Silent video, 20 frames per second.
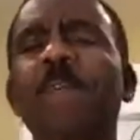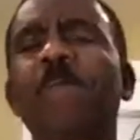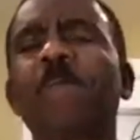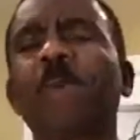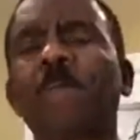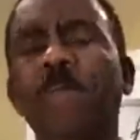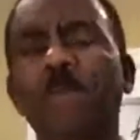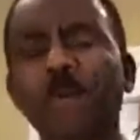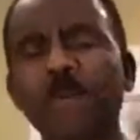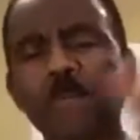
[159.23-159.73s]

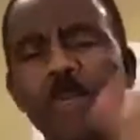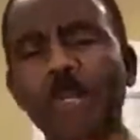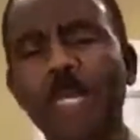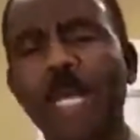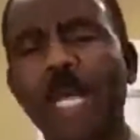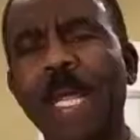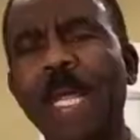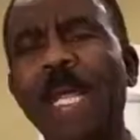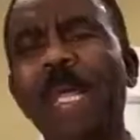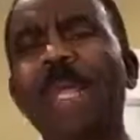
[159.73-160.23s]
But for
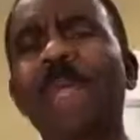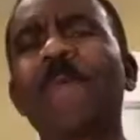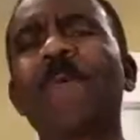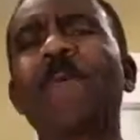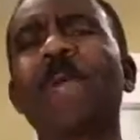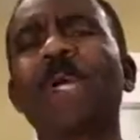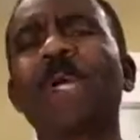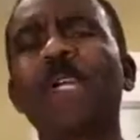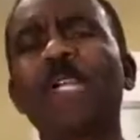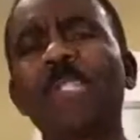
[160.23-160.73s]
today,
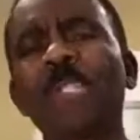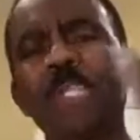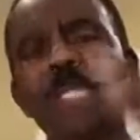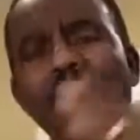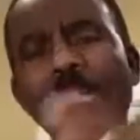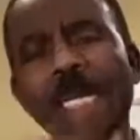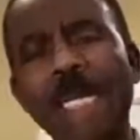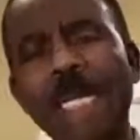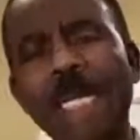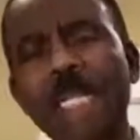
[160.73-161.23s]
we're going to
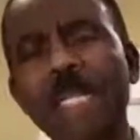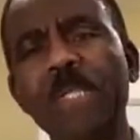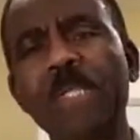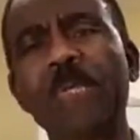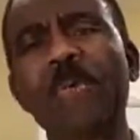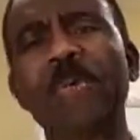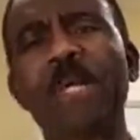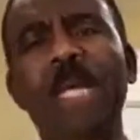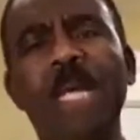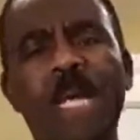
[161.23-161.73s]
just ease
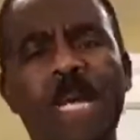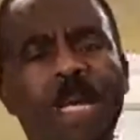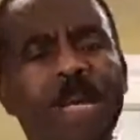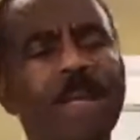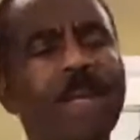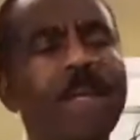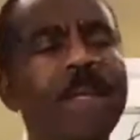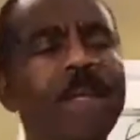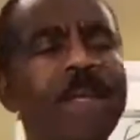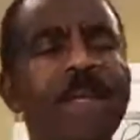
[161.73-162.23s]
you
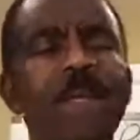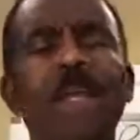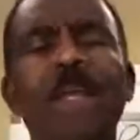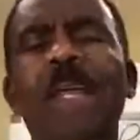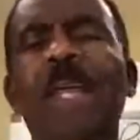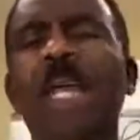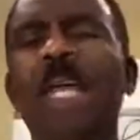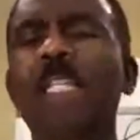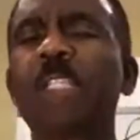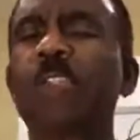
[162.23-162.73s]
in
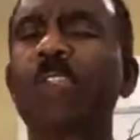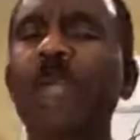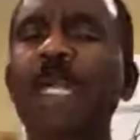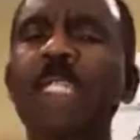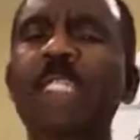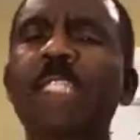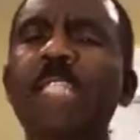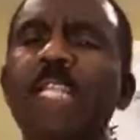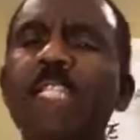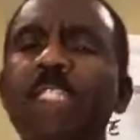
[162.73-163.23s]
and
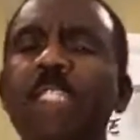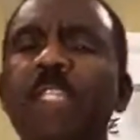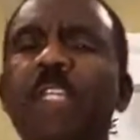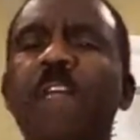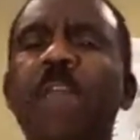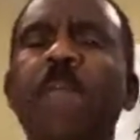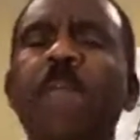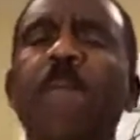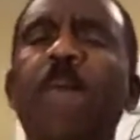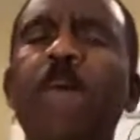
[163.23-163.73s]

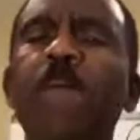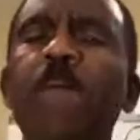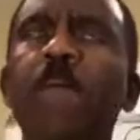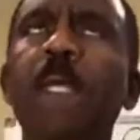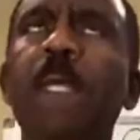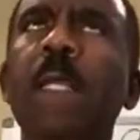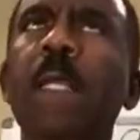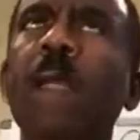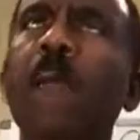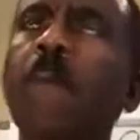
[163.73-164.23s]
transition from
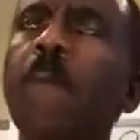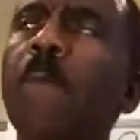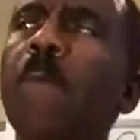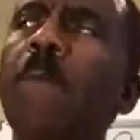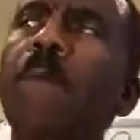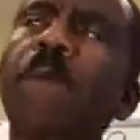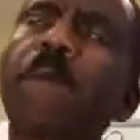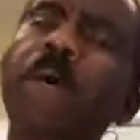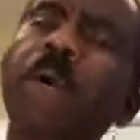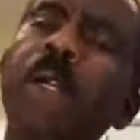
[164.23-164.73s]
the
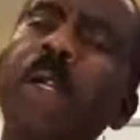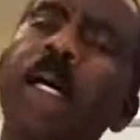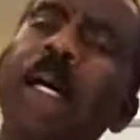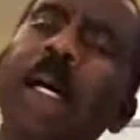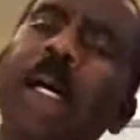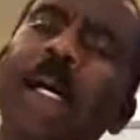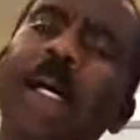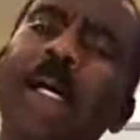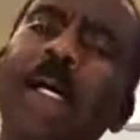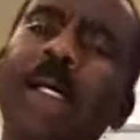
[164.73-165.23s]
more
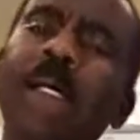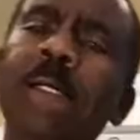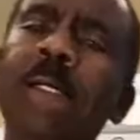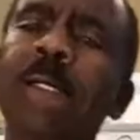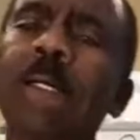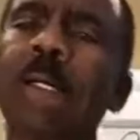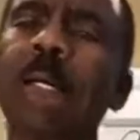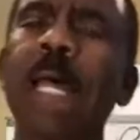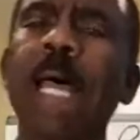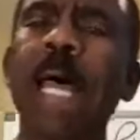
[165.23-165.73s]

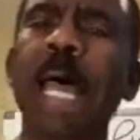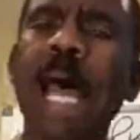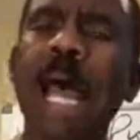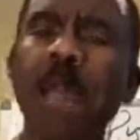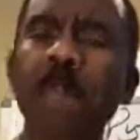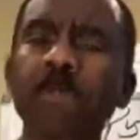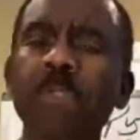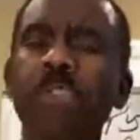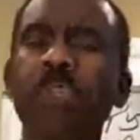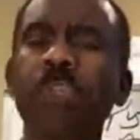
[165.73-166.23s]

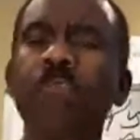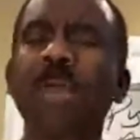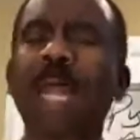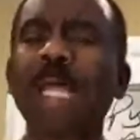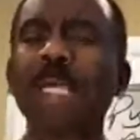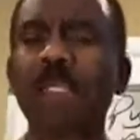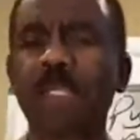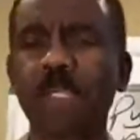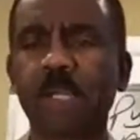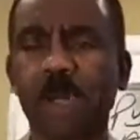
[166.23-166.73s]

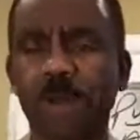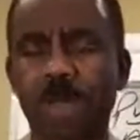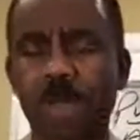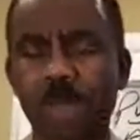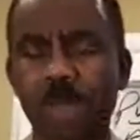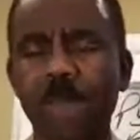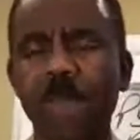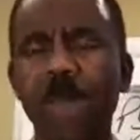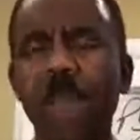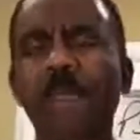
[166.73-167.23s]
abstract stuff
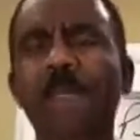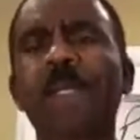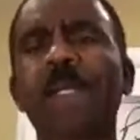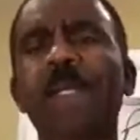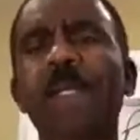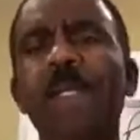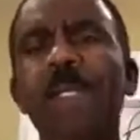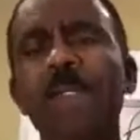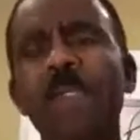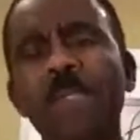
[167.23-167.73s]

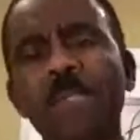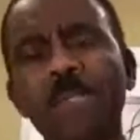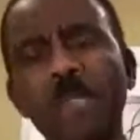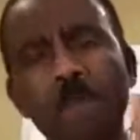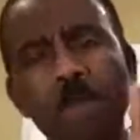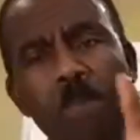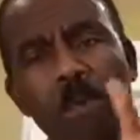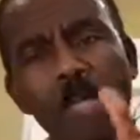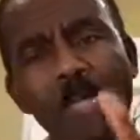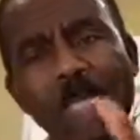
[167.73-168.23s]
into
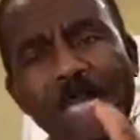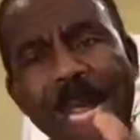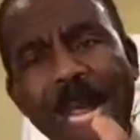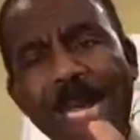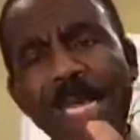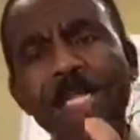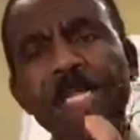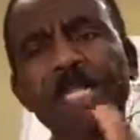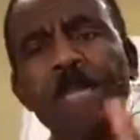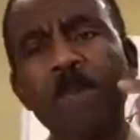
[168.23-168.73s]
some more
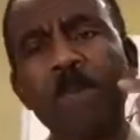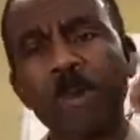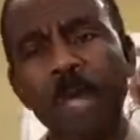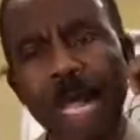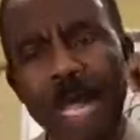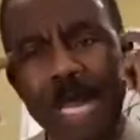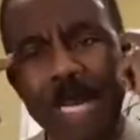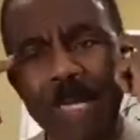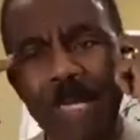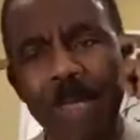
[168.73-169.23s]

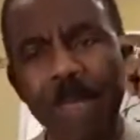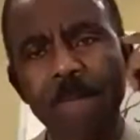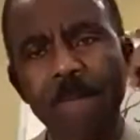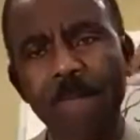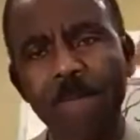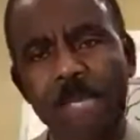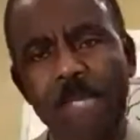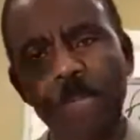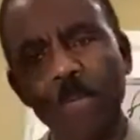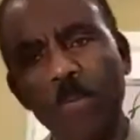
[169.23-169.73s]
tangible and
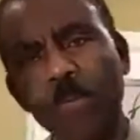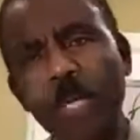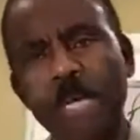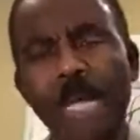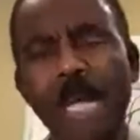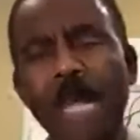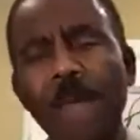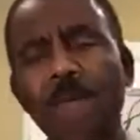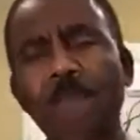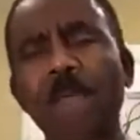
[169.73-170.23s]

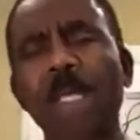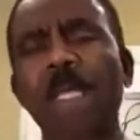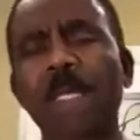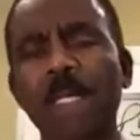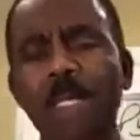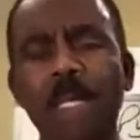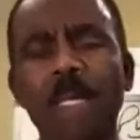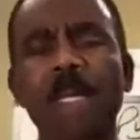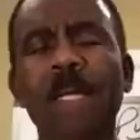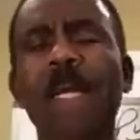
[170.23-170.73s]
visually
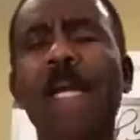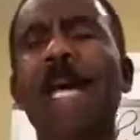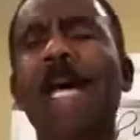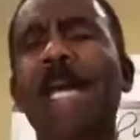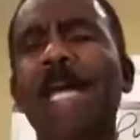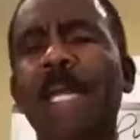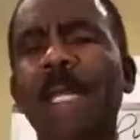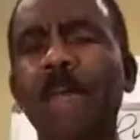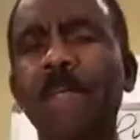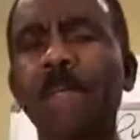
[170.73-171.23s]
appealing
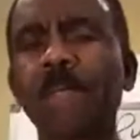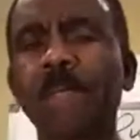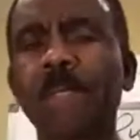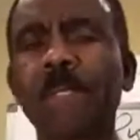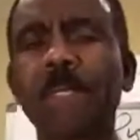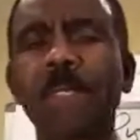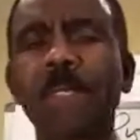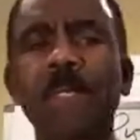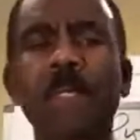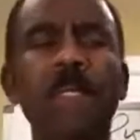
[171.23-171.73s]

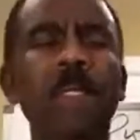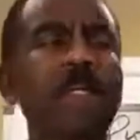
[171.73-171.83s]
items.